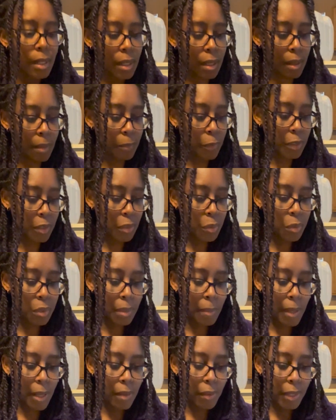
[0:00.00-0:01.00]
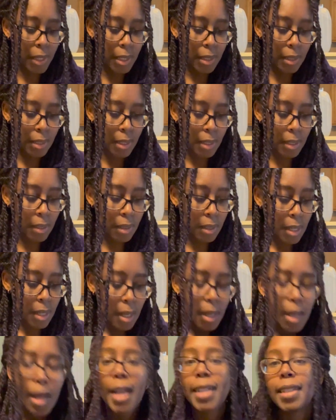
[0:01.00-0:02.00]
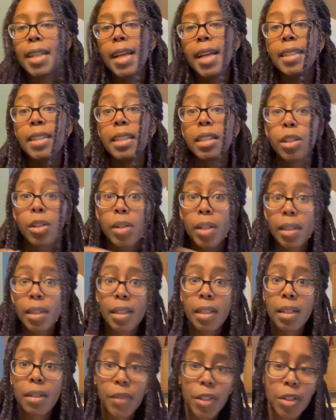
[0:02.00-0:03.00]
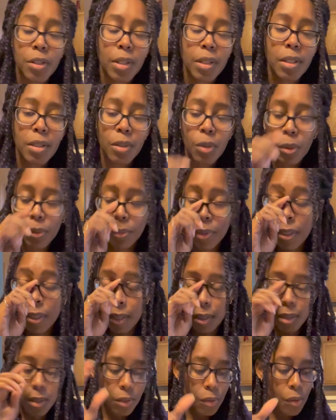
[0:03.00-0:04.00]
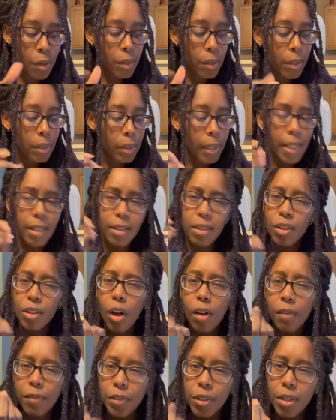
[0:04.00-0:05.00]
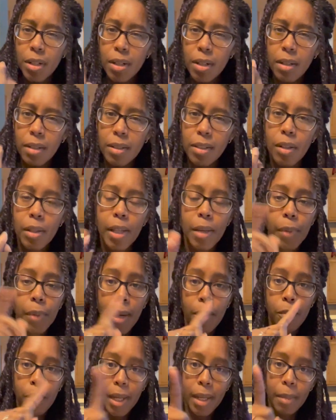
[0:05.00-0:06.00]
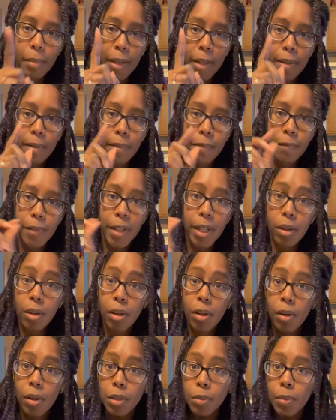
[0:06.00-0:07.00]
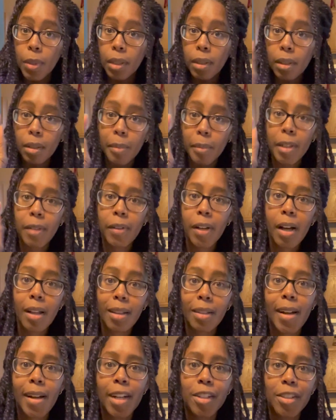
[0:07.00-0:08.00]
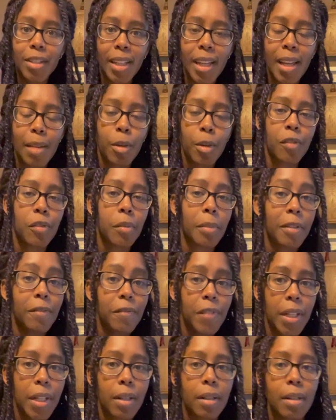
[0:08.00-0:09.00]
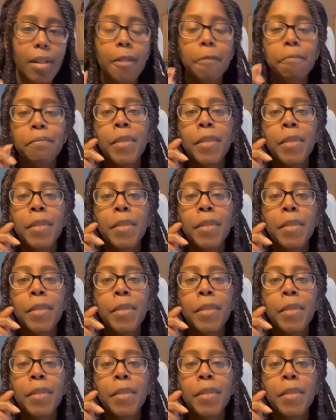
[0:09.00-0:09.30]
um, what's cool about these is I, I did look at the individually sold ones in the store. They're like softer. So like when I ran my finger across one, a little bit of color actually came off on my finger.